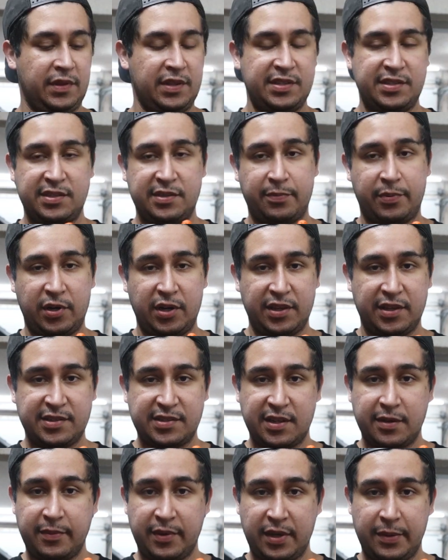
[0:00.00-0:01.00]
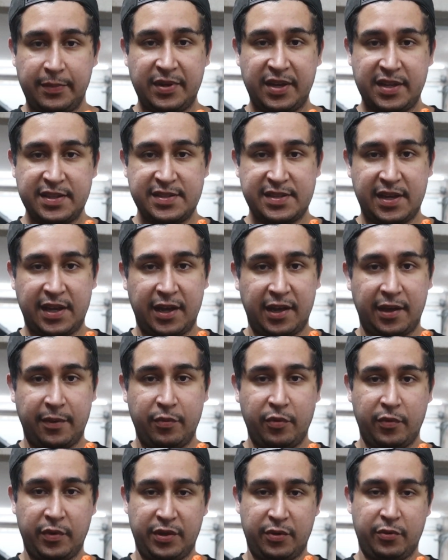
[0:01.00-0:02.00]
This is the part that's going to be up against the
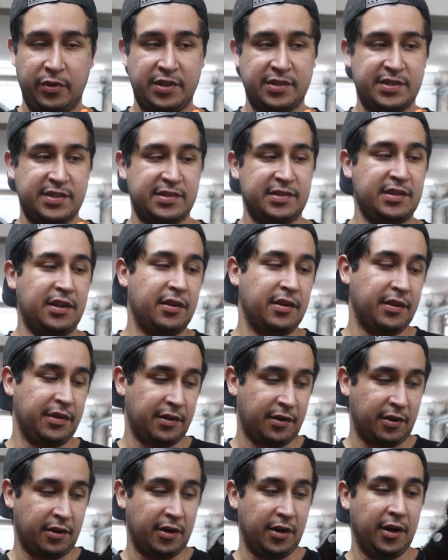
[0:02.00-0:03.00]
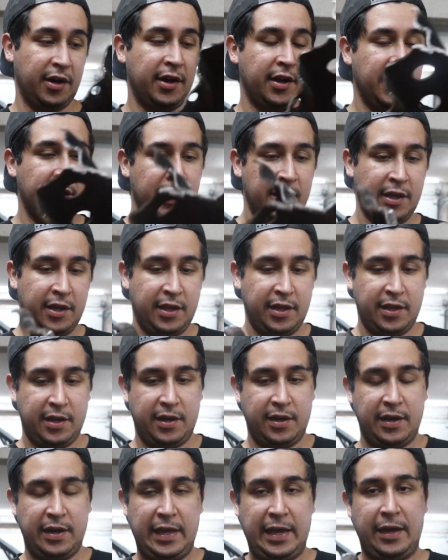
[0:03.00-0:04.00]
hub when the wheel's installed on the car.
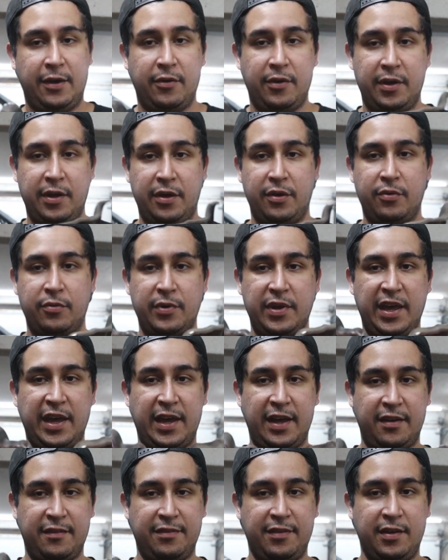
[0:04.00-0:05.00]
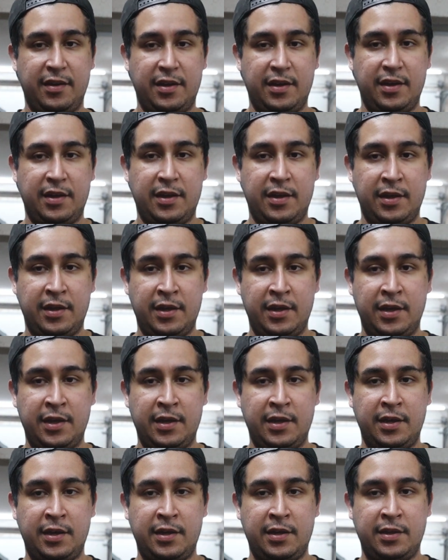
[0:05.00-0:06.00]
Now we have
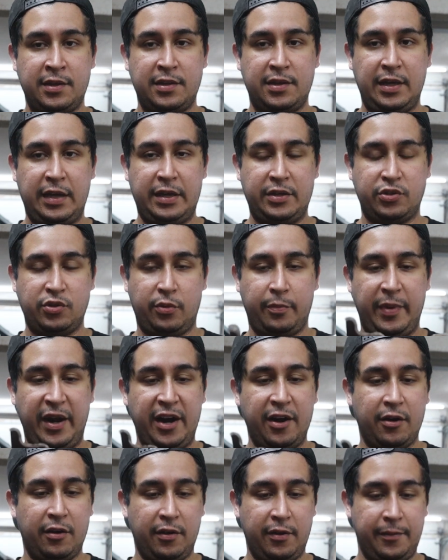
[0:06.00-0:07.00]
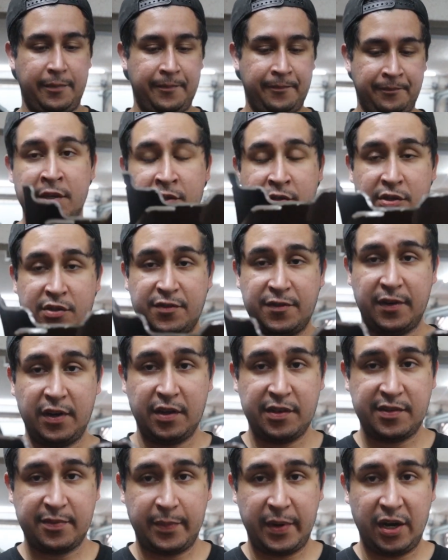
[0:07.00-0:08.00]
the actual barrel. So as far
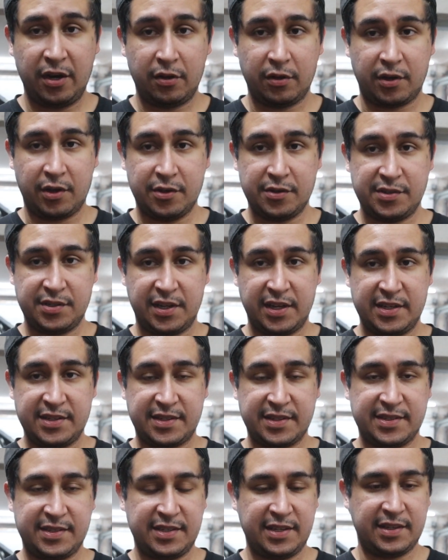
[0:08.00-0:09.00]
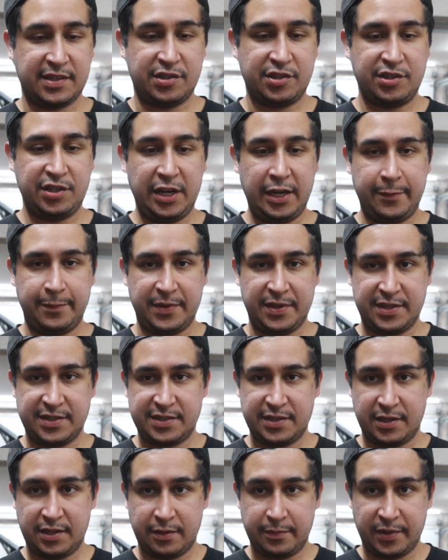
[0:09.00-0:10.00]
as the barrel goes, you guys can see the shape
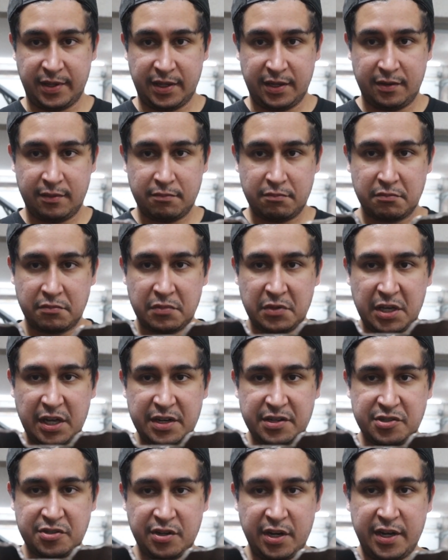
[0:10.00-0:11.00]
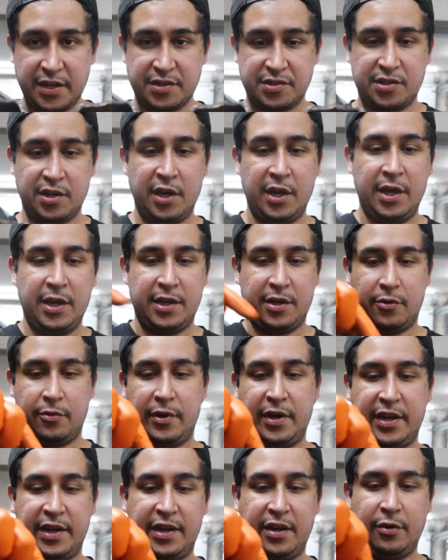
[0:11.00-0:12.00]
is a little bit kind of strange.
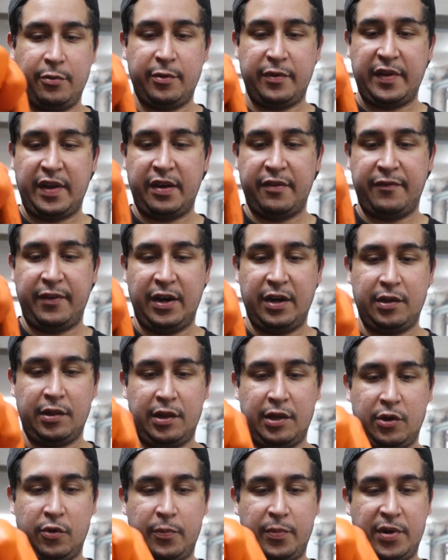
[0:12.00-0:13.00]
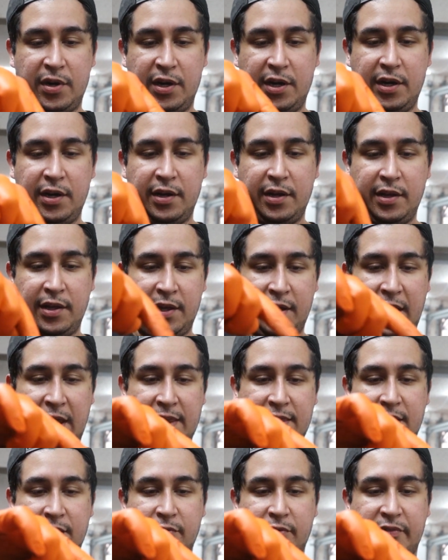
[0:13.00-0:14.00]
Right here we've got a very low part,
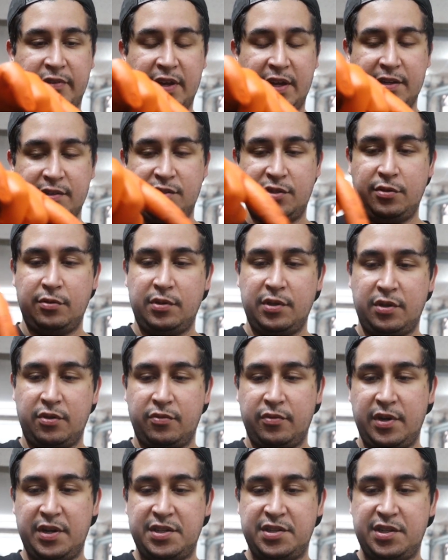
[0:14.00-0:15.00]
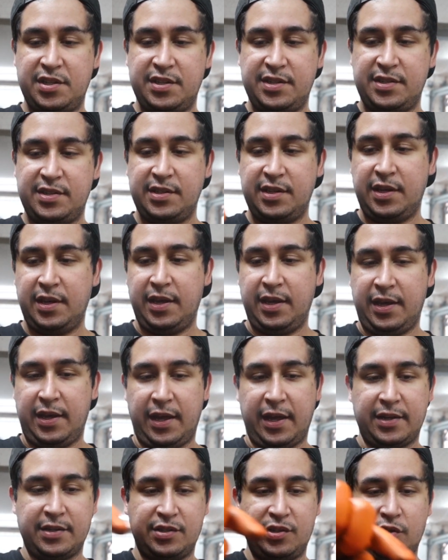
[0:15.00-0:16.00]
and then we've got two little ridges
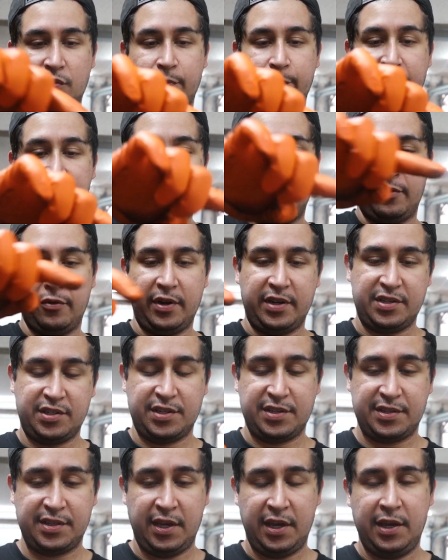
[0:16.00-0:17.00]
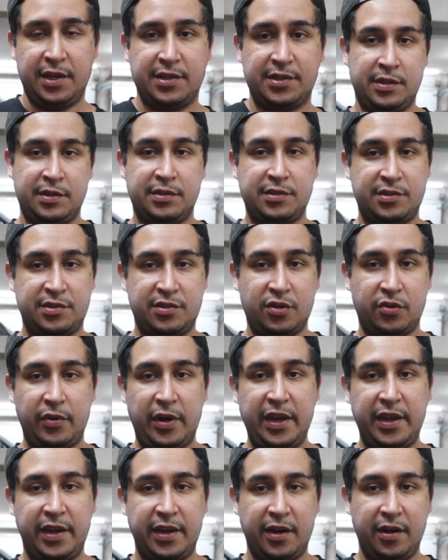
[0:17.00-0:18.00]
and two big ridges. So
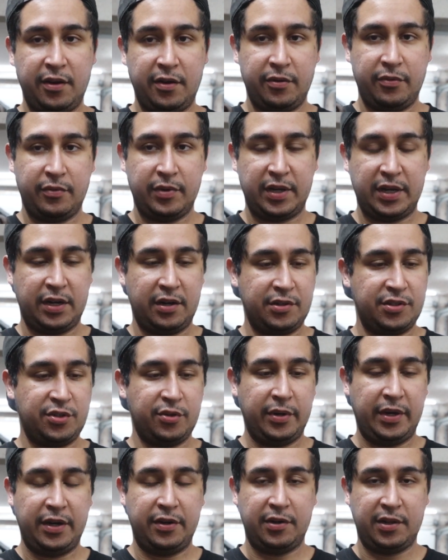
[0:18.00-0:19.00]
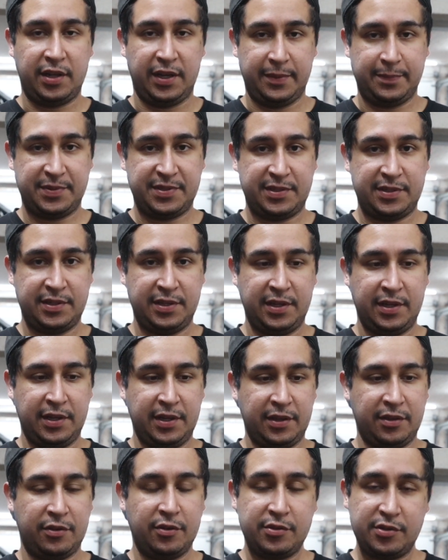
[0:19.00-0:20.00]
right here we got our two outer lips.
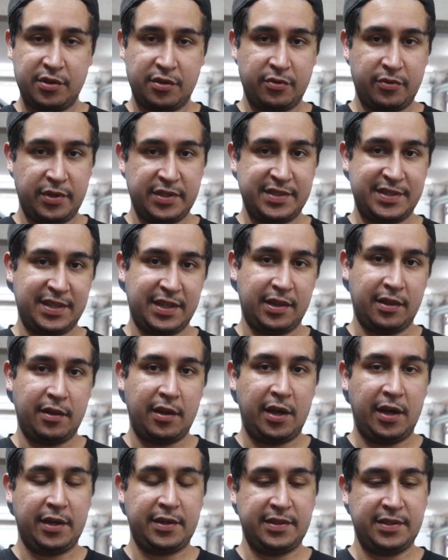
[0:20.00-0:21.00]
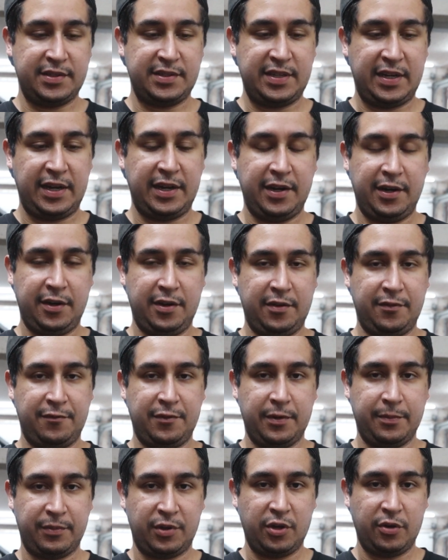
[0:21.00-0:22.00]
Those are the ones that lock the tire
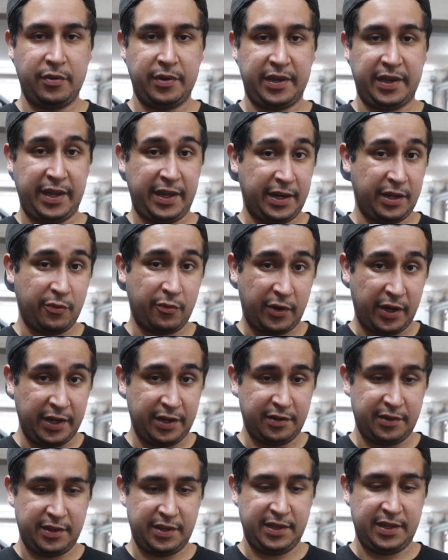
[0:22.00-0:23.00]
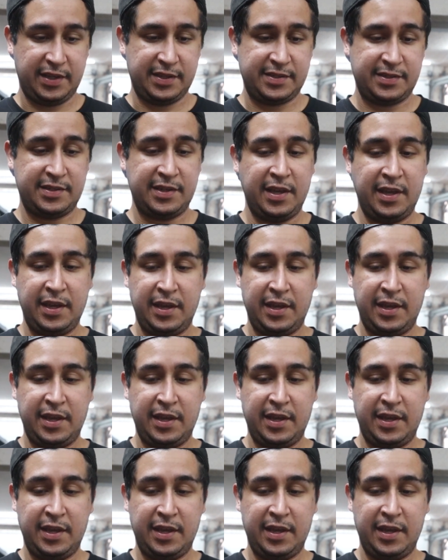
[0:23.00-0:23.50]
from going any wider than this.